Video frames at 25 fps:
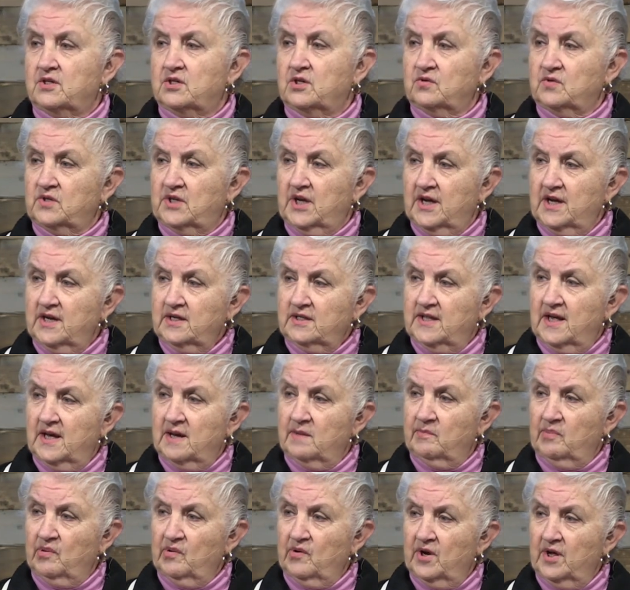So take
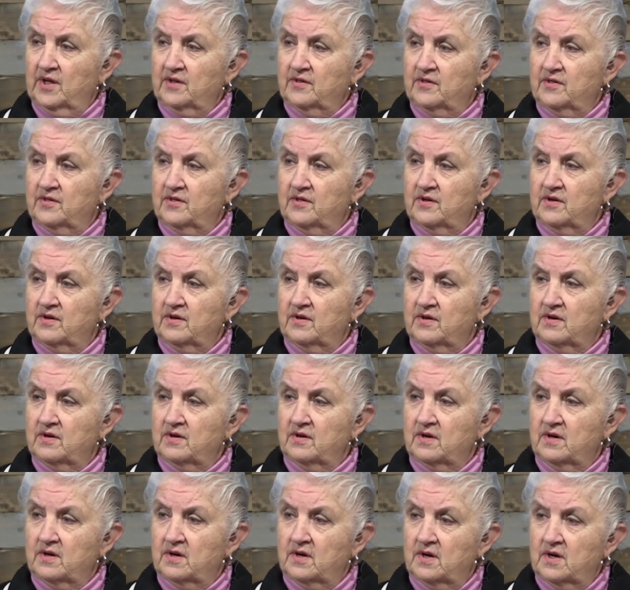that breath,
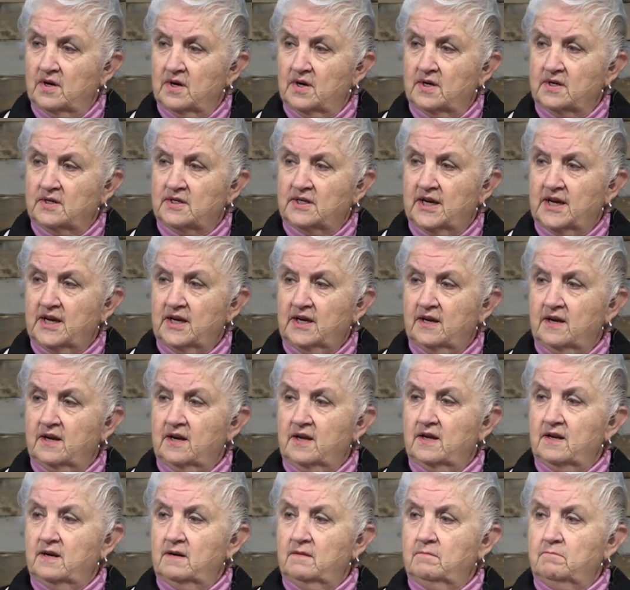take
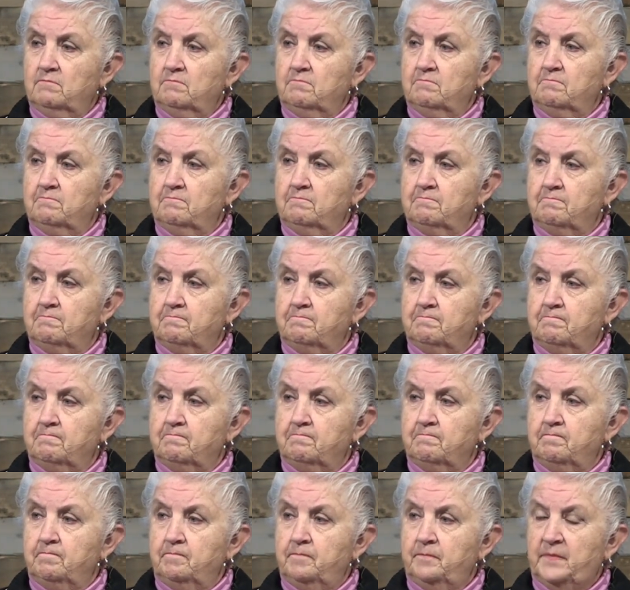it in,
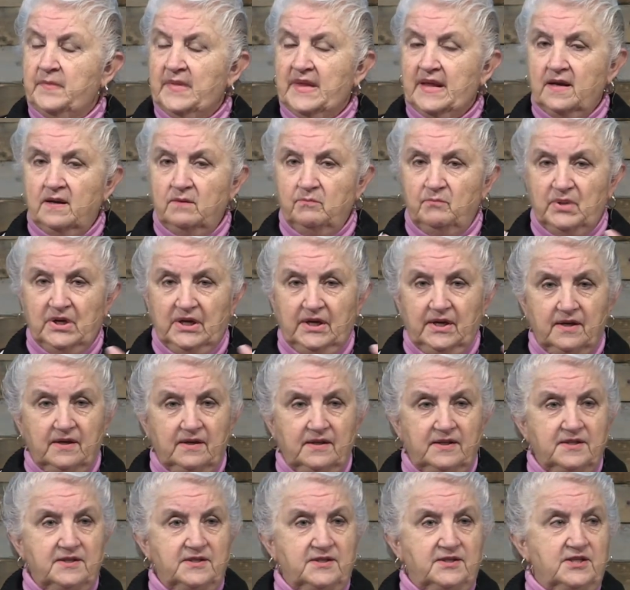and
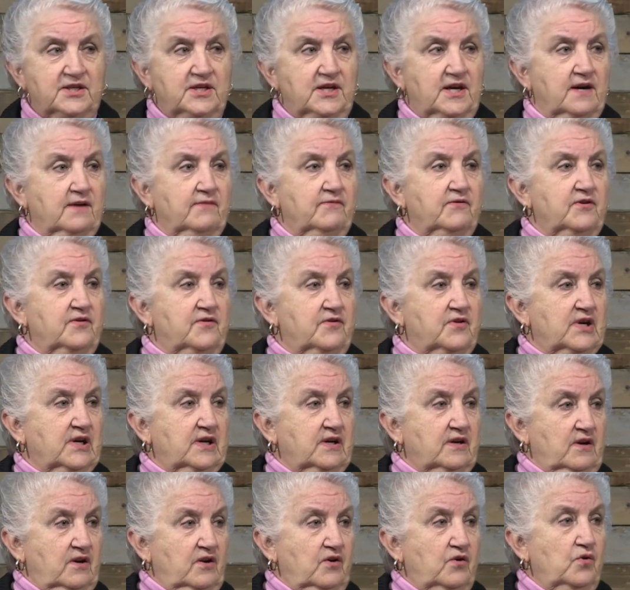begin to see
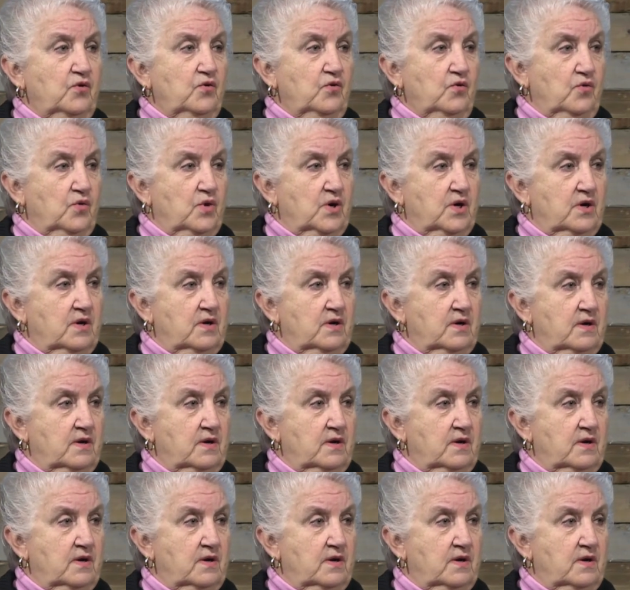everything anew.